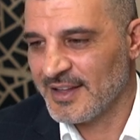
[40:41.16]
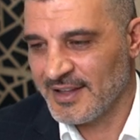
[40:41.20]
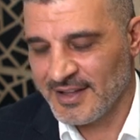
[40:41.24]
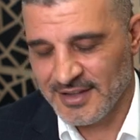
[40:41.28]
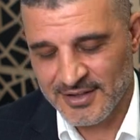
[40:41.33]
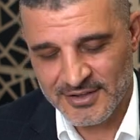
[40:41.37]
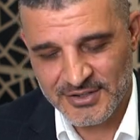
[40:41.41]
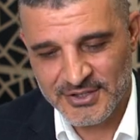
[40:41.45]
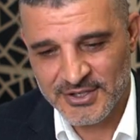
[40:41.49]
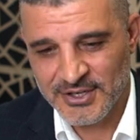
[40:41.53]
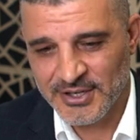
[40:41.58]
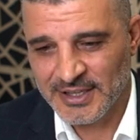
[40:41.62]

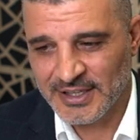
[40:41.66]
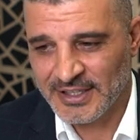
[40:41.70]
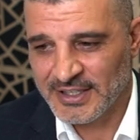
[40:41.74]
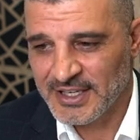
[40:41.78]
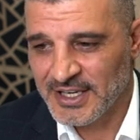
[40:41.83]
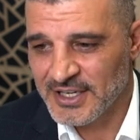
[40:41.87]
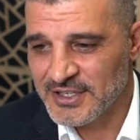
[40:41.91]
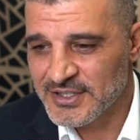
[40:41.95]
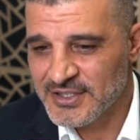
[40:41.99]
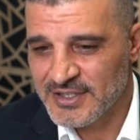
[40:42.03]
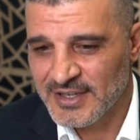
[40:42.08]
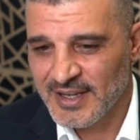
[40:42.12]
Certainly
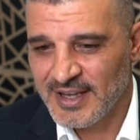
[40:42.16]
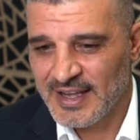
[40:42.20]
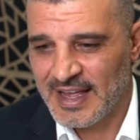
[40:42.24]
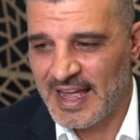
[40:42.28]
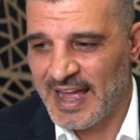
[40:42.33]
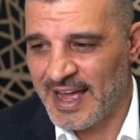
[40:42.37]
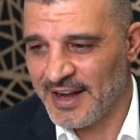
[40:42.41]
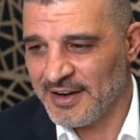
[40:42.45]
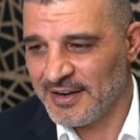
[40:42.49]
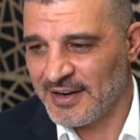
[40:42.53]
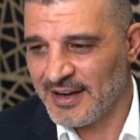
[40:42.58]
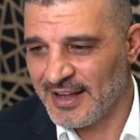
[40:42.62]
is.
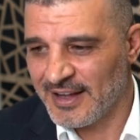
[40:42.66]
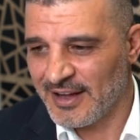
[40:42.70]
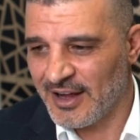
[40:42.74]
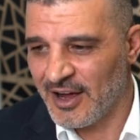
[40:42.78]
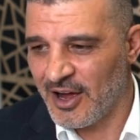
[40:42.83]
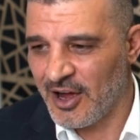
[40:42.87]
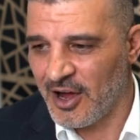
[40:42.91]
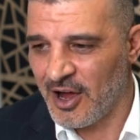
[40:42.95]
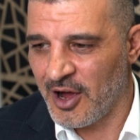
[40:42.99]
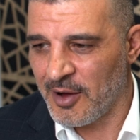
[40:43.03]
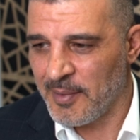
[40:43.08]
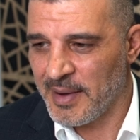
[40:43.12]
And
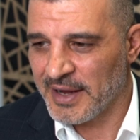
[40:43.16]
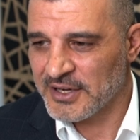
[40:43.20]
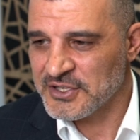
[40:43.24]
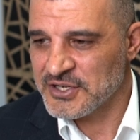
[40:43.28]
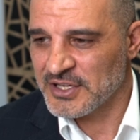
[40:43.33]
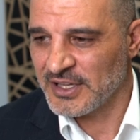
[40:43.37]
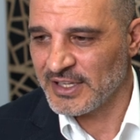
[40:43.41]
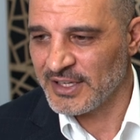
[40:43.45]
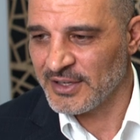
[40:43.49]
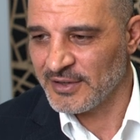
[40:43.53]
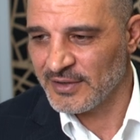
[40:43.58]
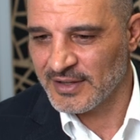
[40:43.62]
I'm
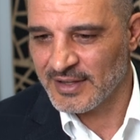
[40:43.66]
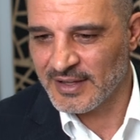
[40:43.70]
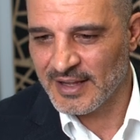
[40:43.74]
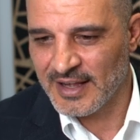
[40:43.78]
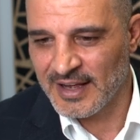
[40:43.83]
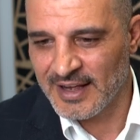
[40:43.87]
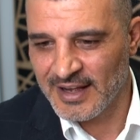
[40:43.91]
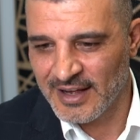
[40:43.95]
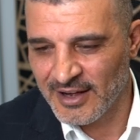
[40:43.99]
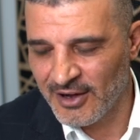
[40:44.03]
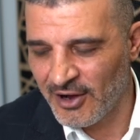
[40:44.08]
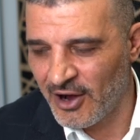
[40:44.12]
actually
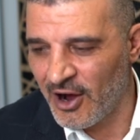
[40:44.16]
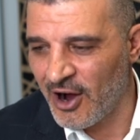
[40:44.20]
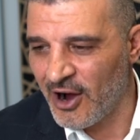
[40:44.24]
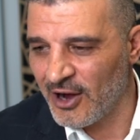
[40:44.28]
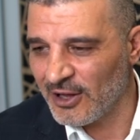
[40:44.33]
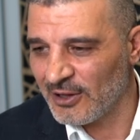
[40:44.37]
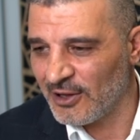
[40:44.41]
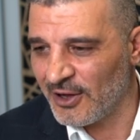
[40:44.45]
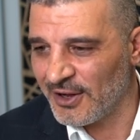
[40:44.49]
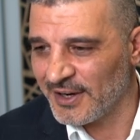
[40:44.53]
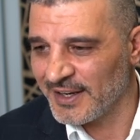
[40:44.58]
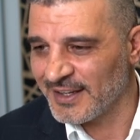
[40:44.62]

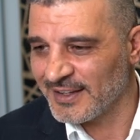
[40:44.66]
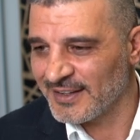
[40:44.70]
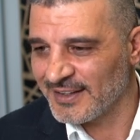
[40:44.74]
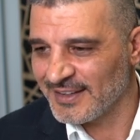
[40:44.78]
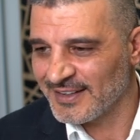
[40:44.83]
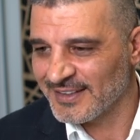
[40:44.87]
highlighting